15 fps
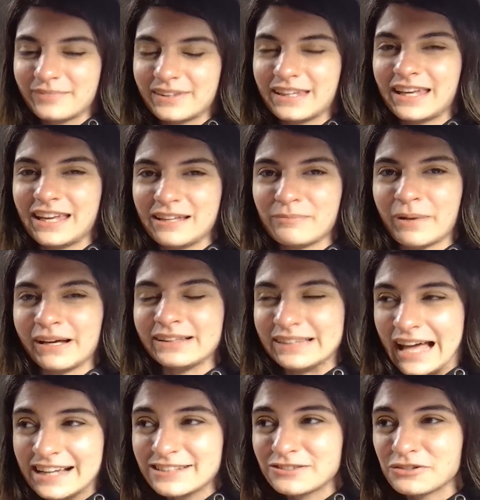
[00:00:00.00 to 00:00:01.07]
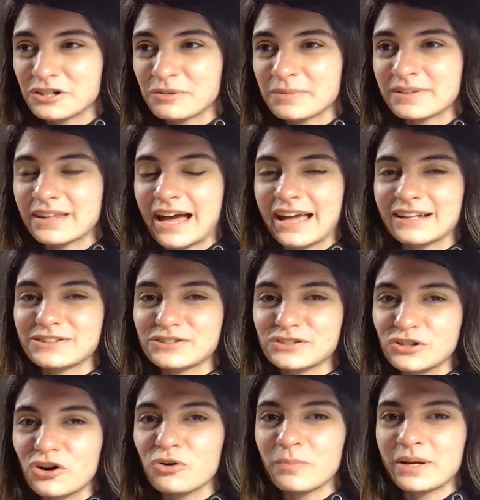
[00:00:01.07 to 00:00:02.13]
in my last tournament, I had
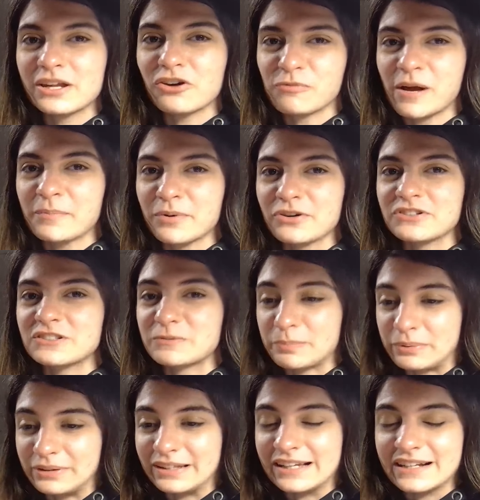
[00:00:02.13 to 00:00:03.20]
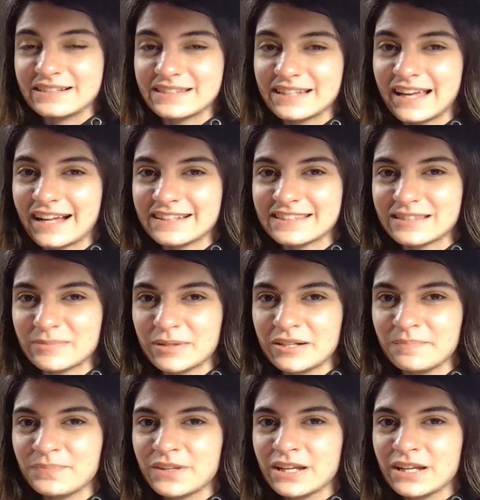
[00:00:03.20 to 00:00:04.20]
so many of my opponents play this against me.